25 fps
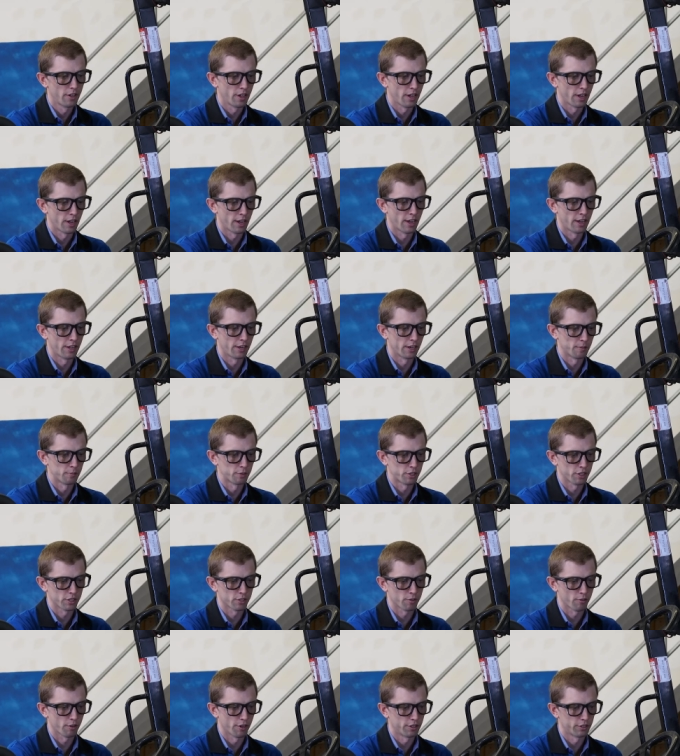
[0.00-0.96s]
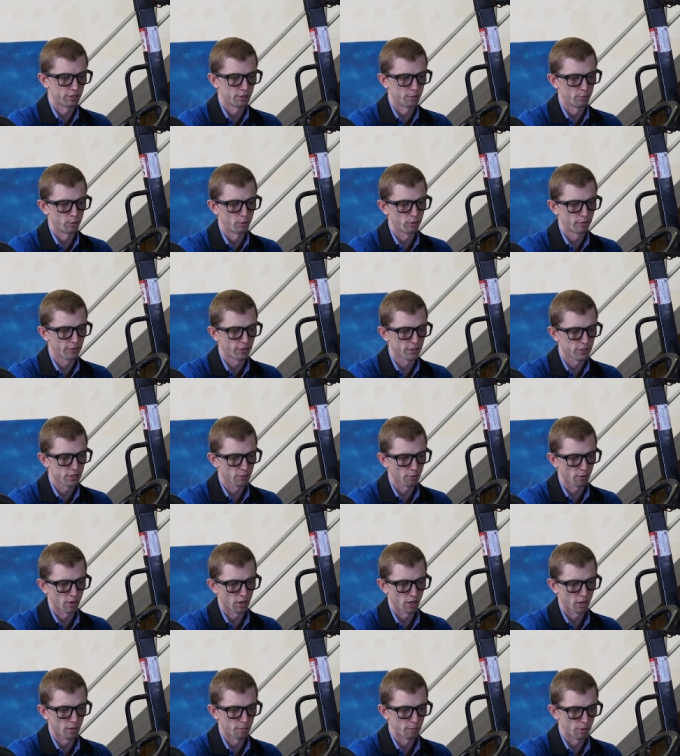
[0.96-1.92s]
And I'm just going to move the
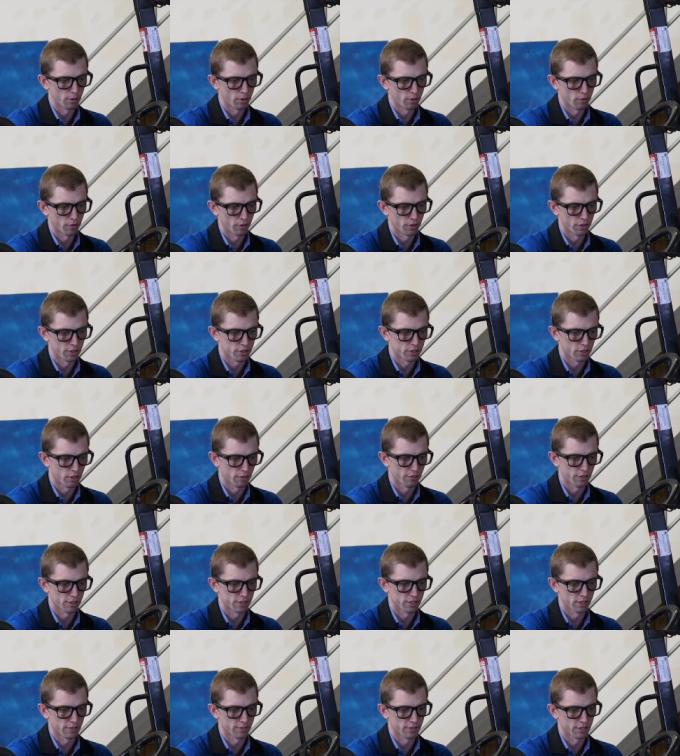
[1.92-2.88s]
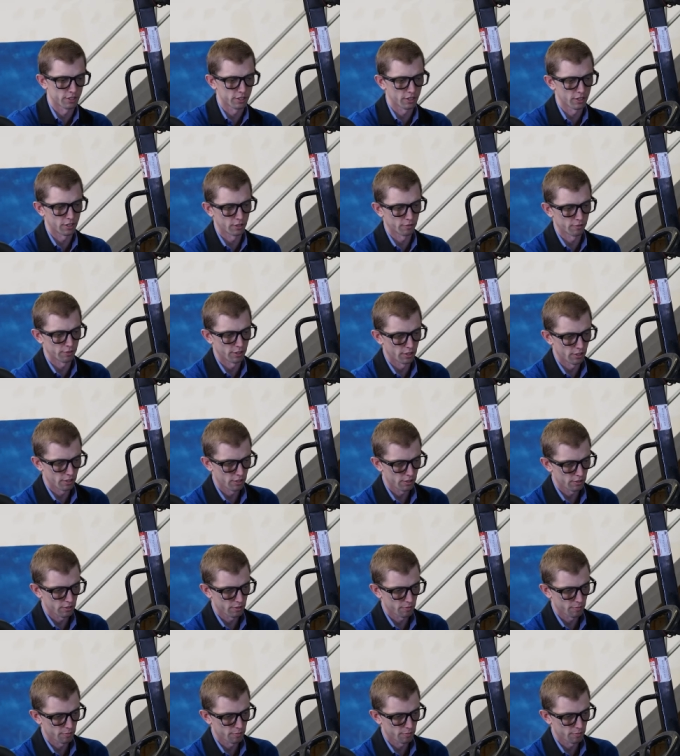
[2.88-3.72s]
swab over the surface of the steering wheel,